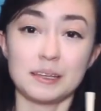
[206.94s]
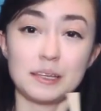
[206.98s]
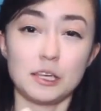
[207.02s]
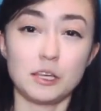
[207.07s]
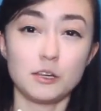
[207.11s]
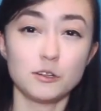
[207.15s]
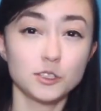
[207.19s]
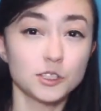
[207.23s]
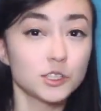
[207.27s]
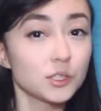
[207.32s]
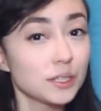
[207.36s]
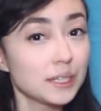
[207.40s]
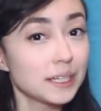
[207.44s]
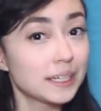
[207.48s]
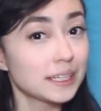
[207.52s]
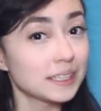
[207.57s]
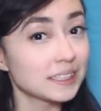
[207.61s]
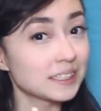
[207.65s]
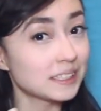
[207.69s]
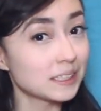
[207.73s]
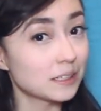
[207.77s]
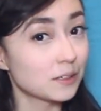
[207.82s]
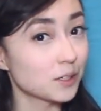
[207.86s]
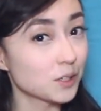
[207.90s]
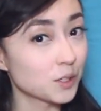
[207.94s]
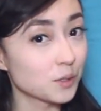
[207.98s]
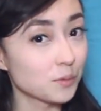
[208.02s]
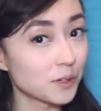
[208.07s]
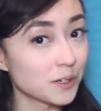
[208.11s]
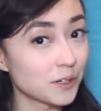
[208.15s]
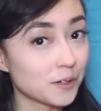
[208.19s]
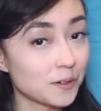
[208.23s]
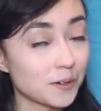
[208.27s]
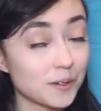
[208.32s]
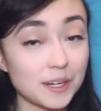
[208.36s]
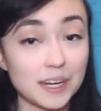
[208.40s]
usually considered
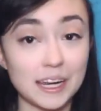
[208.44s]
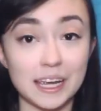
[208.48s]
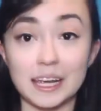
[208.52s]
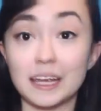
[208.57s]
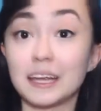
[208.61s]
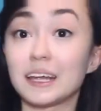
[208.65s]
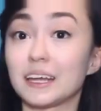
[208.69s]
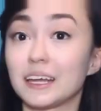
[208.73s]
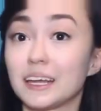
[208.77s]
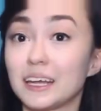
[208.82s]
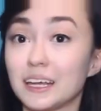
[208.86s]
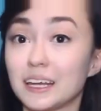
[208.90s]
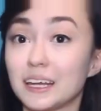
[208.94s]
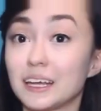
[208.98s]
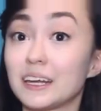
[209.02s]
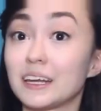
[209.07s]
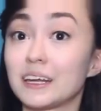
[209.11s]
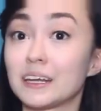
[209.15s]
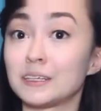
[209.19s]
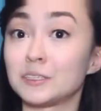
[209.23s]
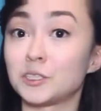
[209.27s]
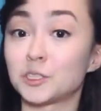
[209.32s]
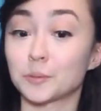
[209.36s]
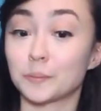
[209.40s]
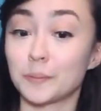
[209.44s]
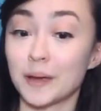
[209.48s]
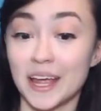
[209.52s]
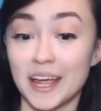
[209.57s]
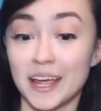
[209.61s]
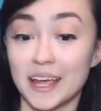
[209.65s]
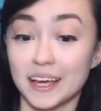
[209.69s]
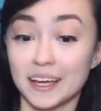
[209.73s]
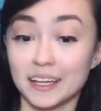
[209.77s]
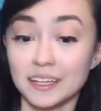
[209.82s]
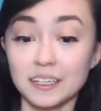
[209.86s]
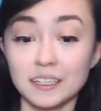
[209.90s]
rude in
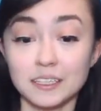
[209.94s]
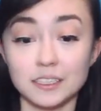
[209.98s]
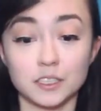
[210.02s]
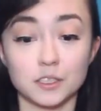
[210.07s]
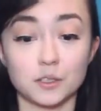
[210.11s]
Japan,